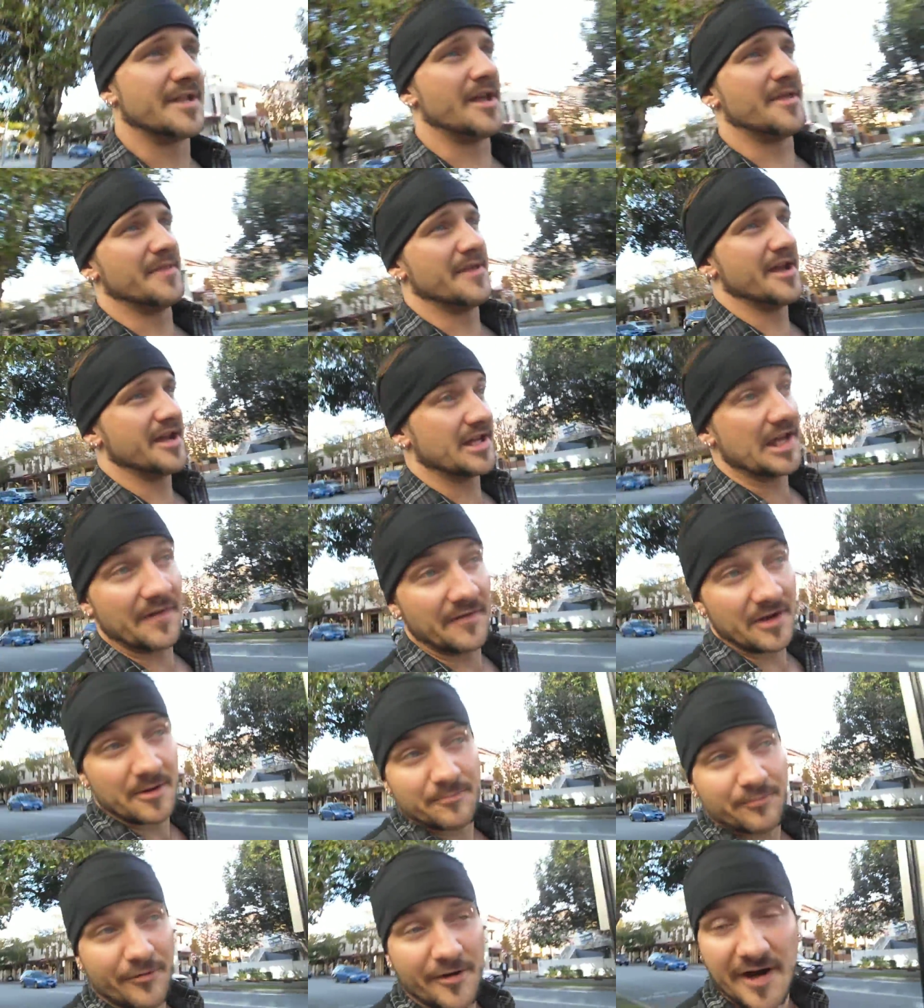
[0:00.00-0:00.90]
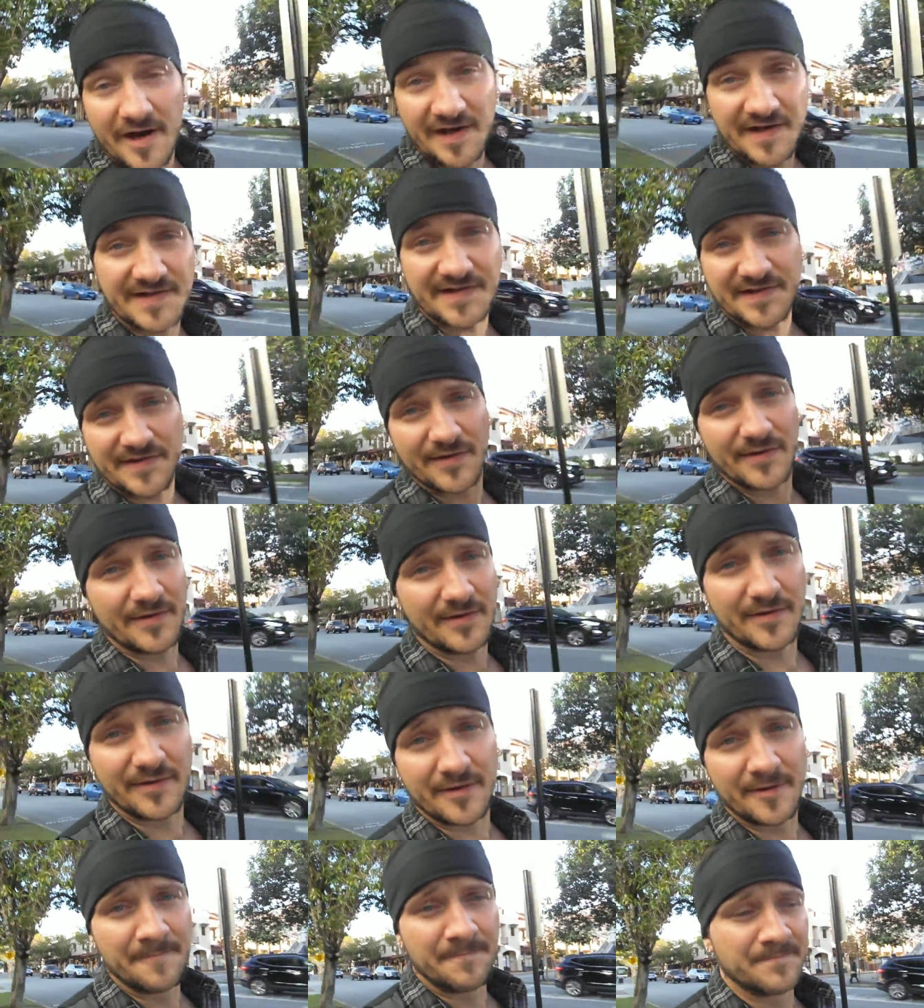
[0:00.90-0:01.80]
than they're giving praise
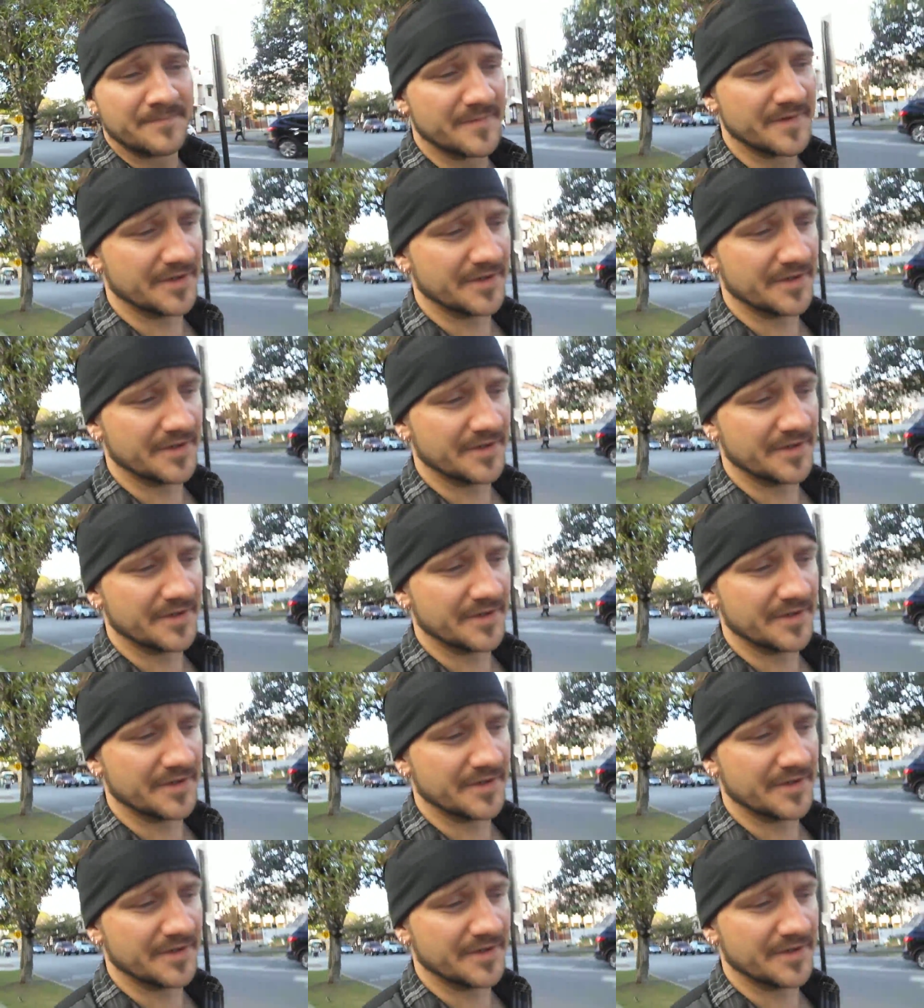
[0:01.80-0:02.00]
to,